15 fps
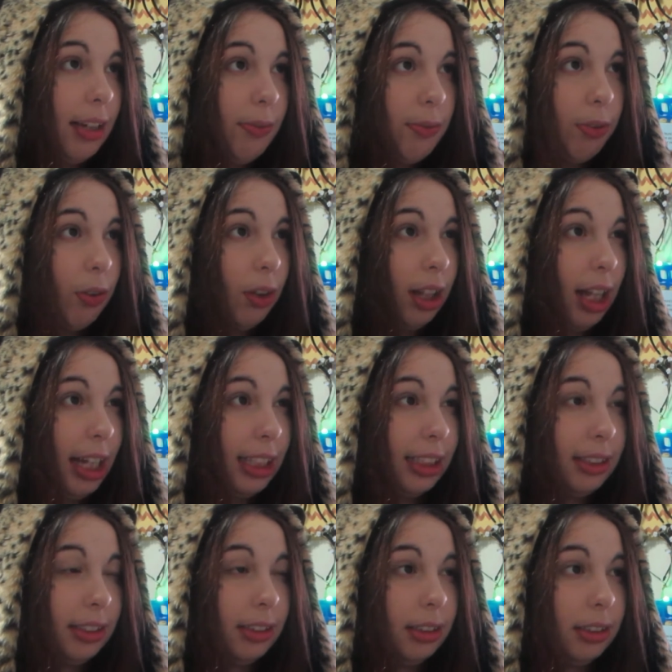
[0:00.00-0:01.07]
for
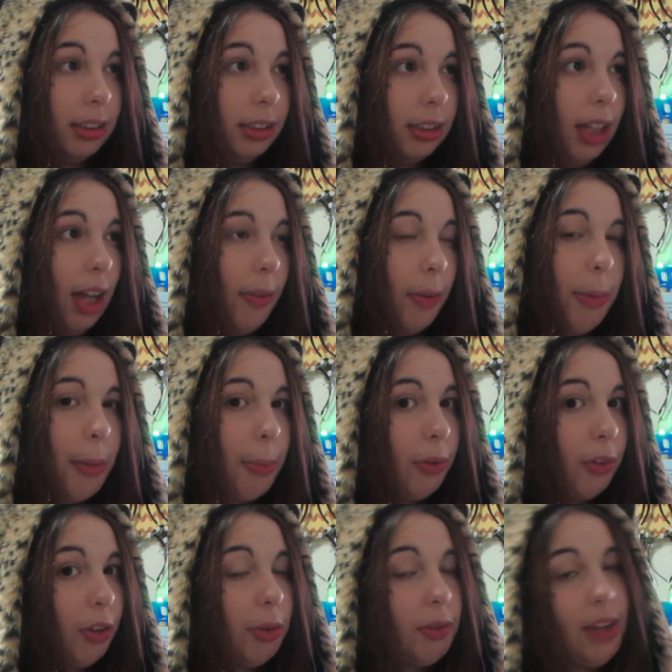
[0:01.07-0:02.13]
like other
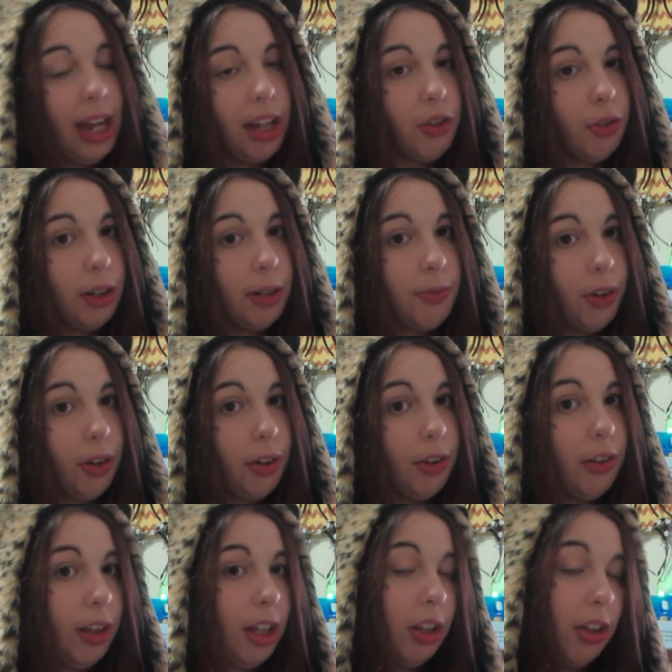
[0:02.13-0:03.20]
people. So with Android
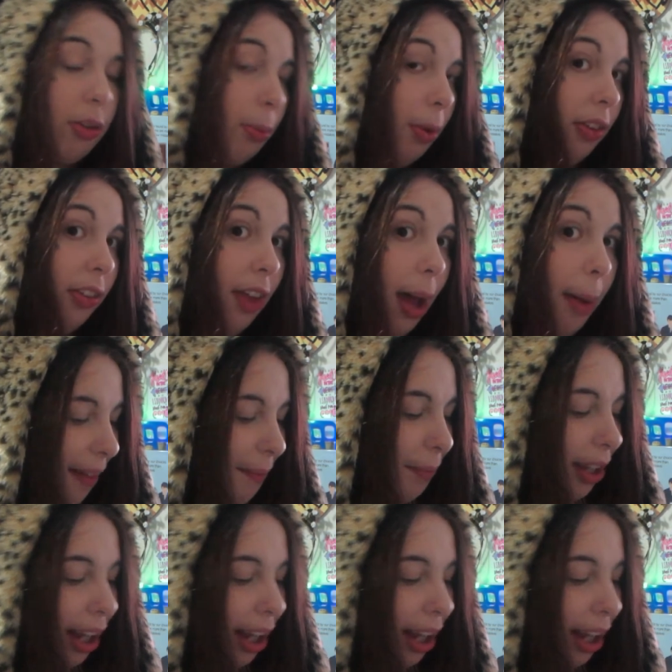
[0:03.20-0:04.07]
phones you can use WhatsApp.